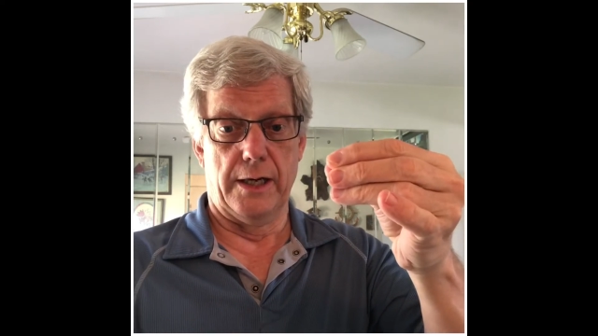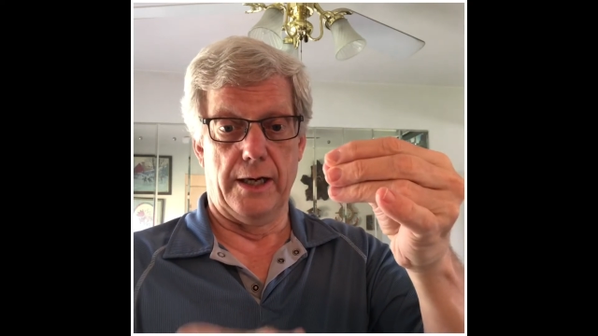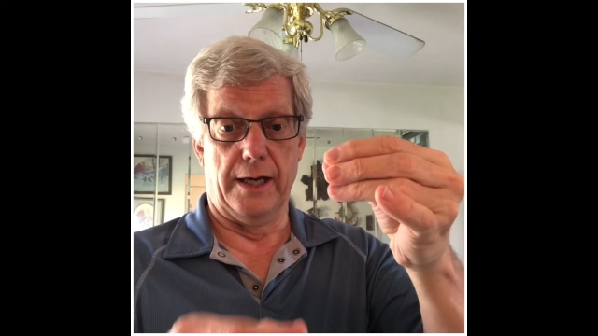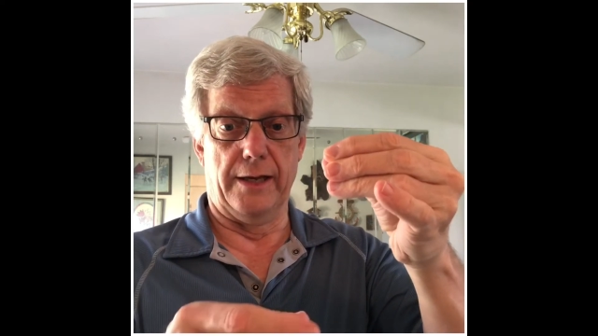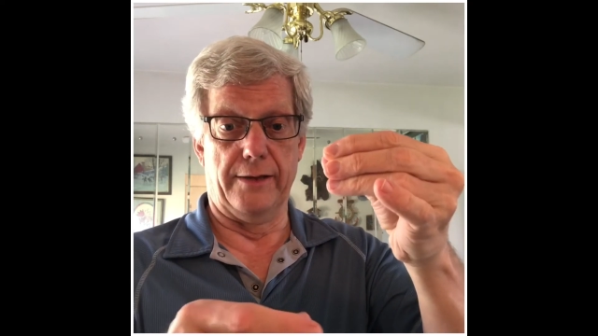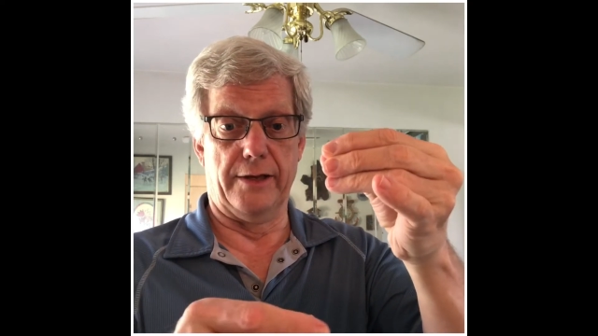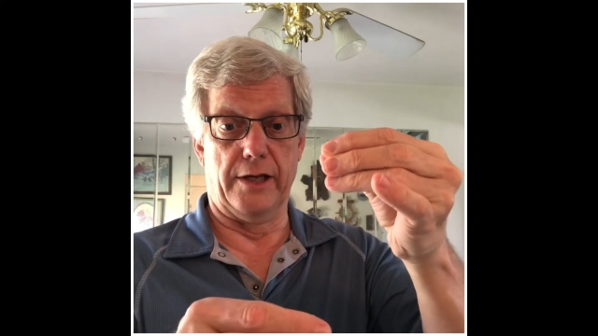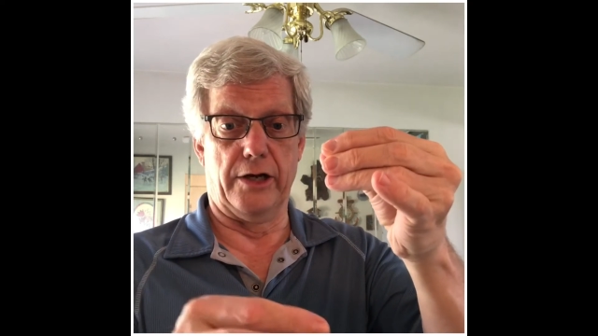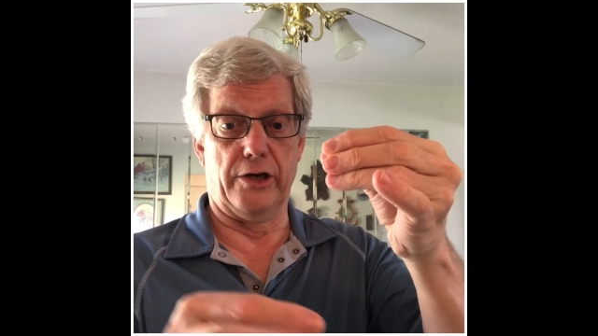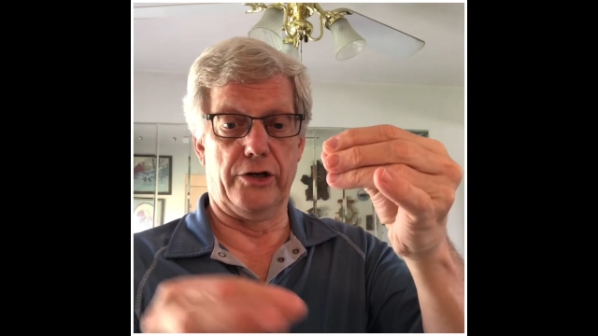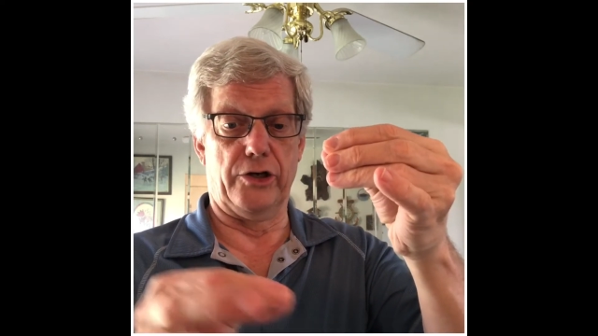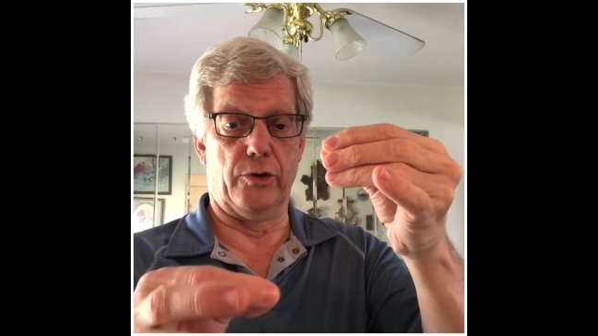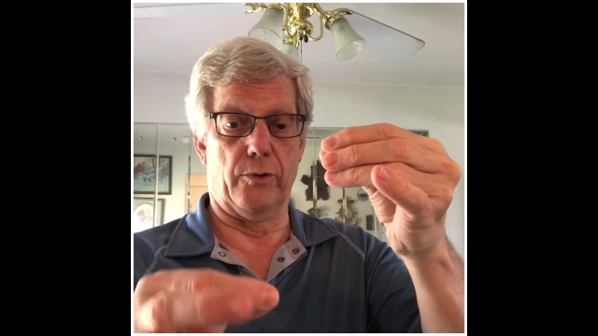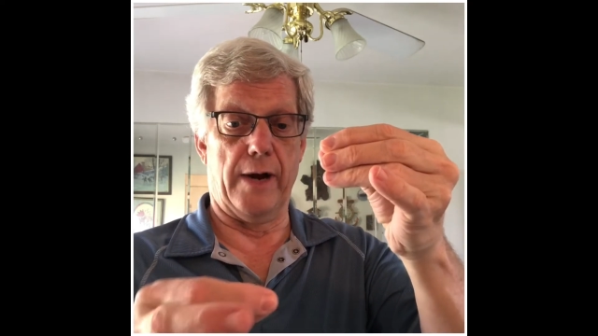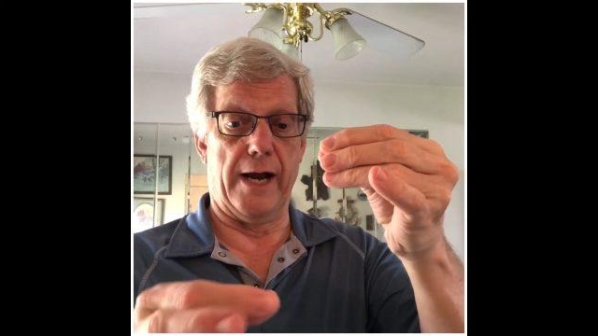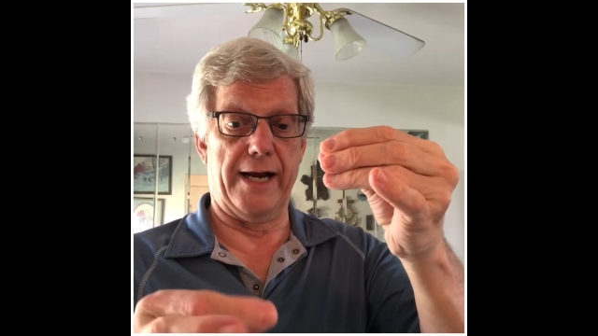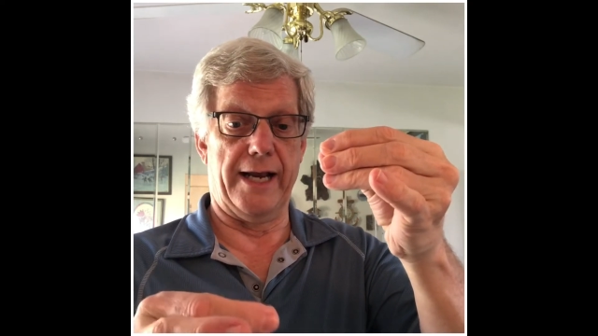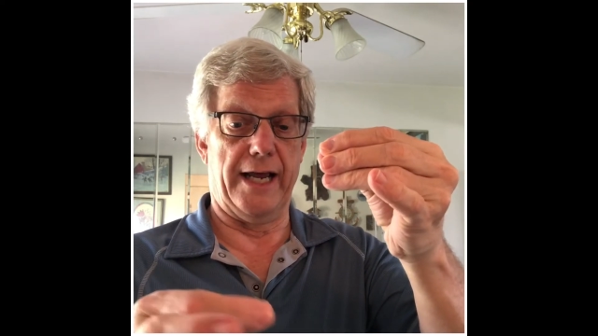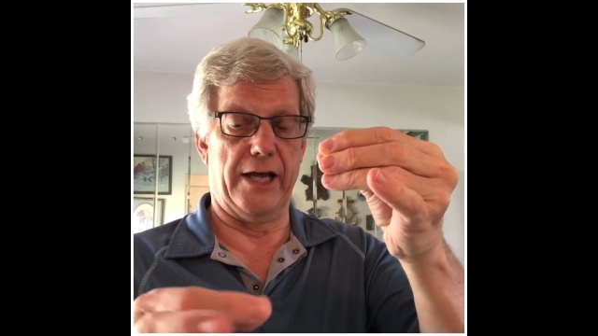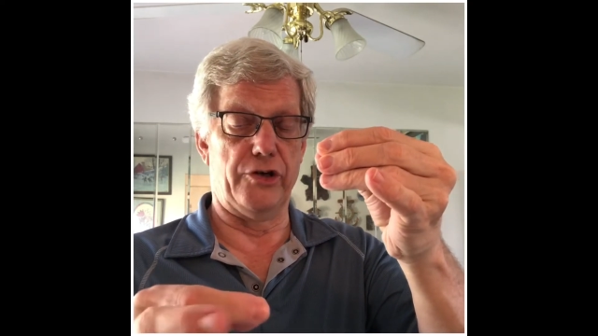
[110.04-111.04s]
And then on your
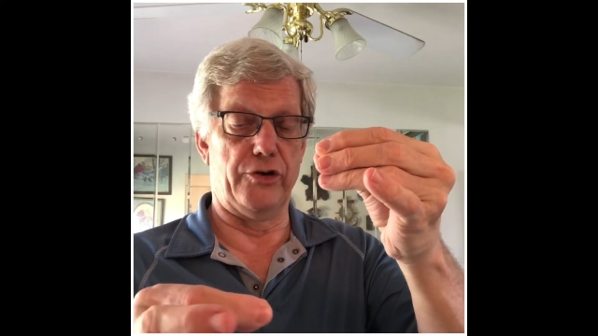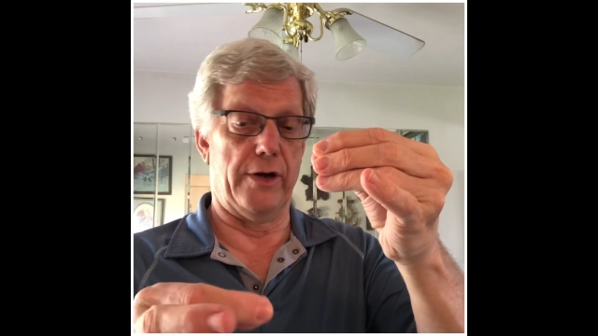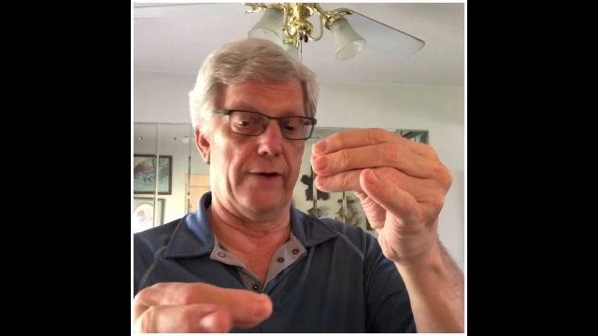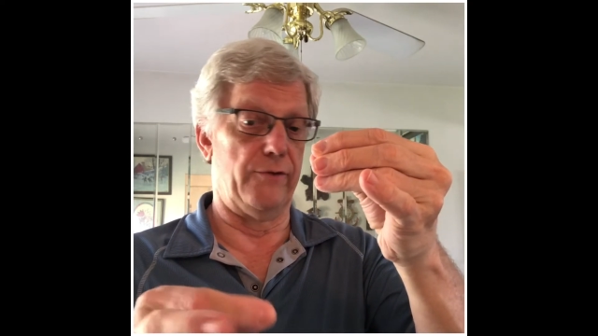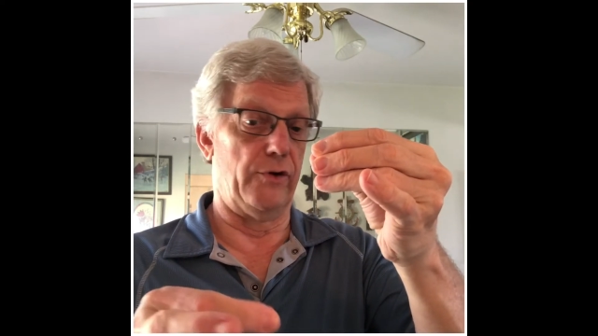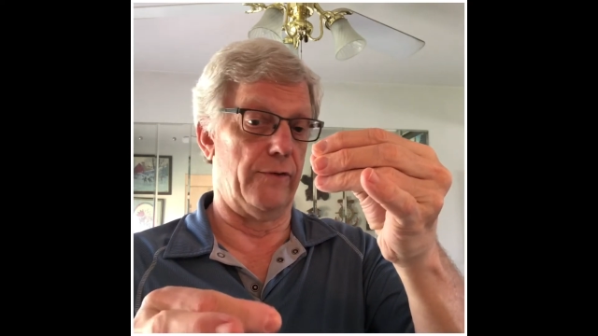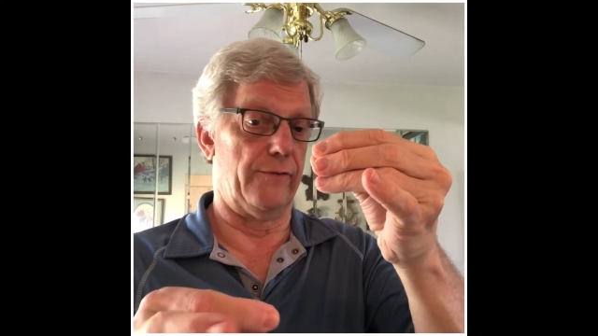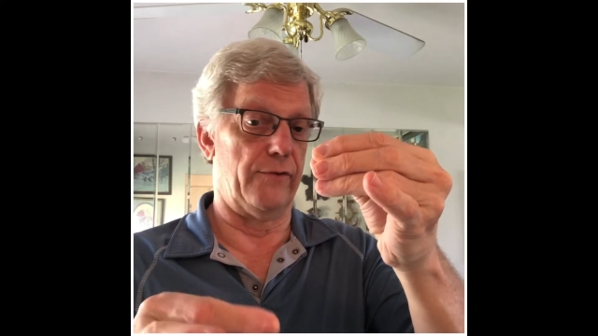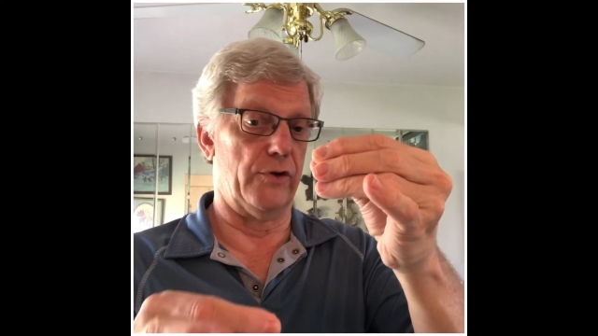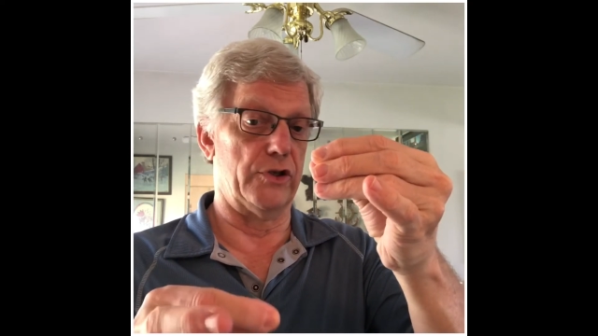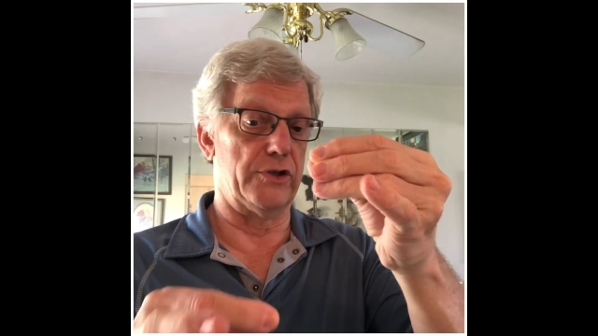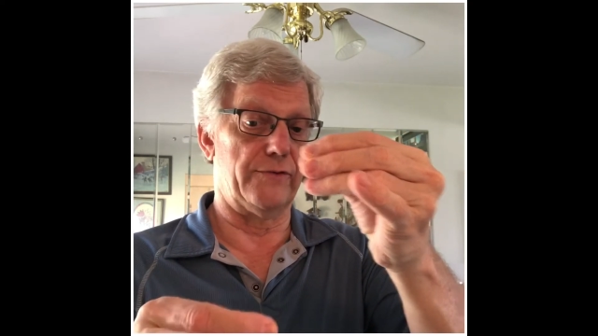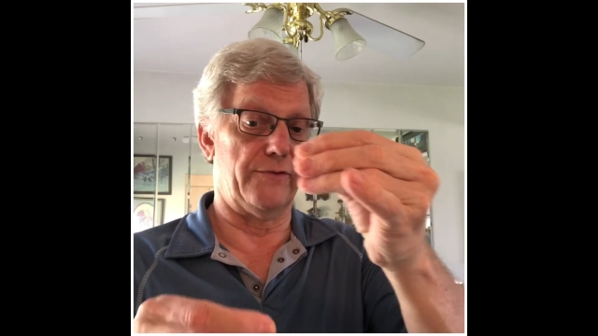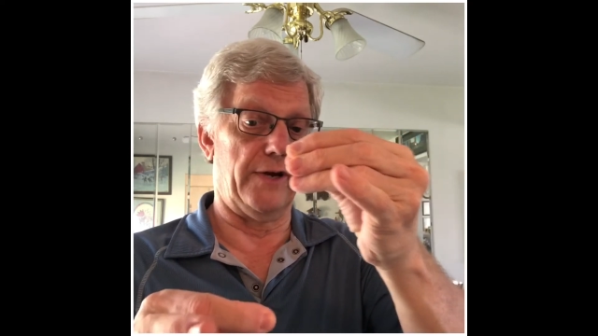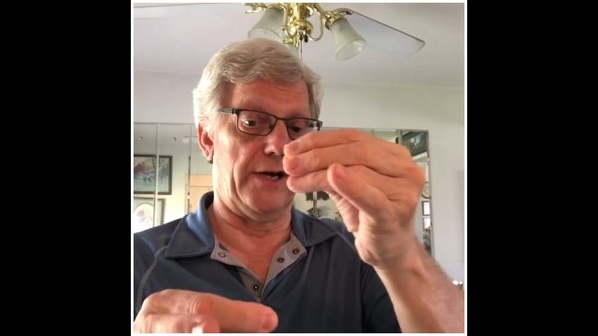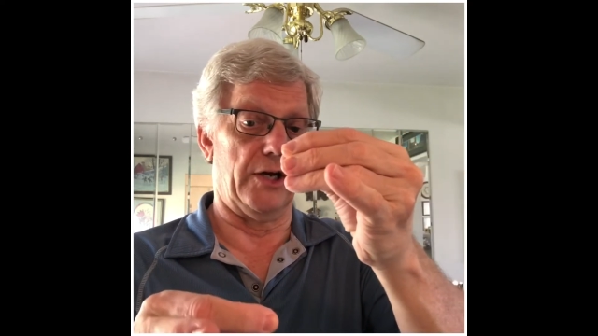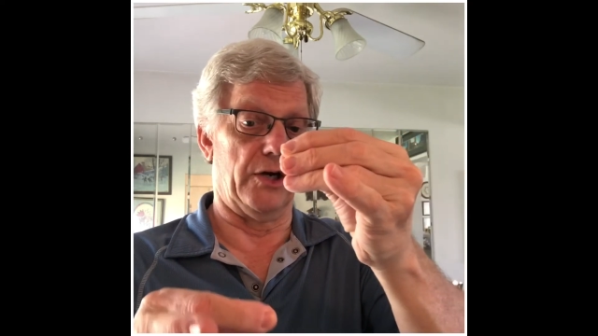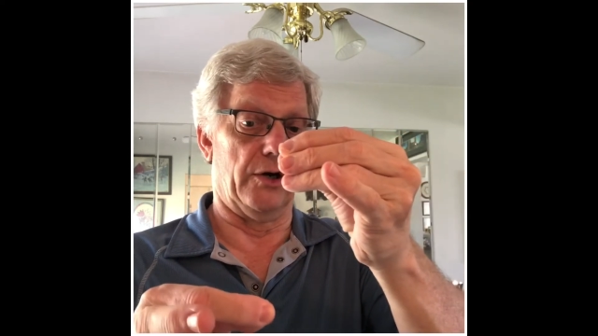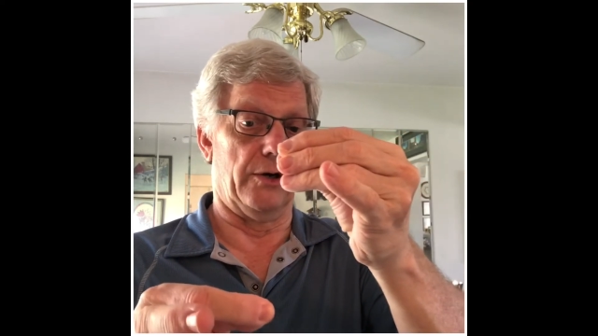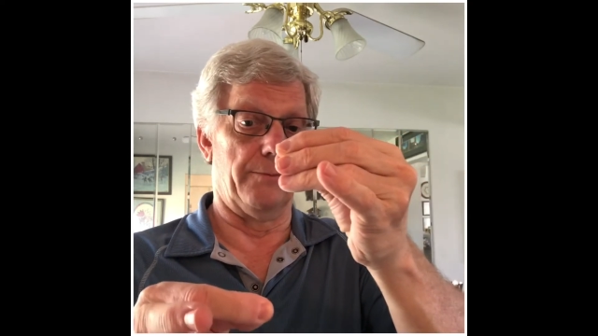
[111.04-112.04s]
right hand you have your first
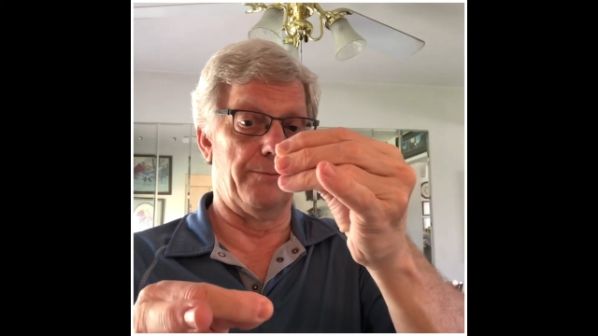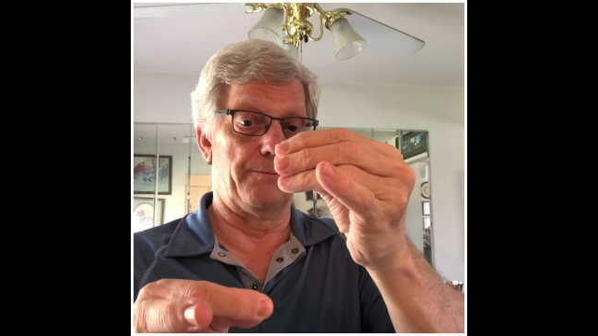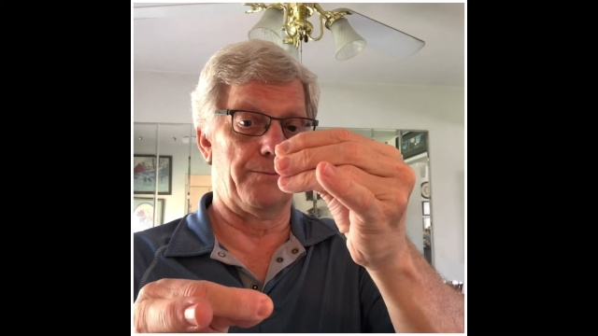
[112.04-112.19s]
finger.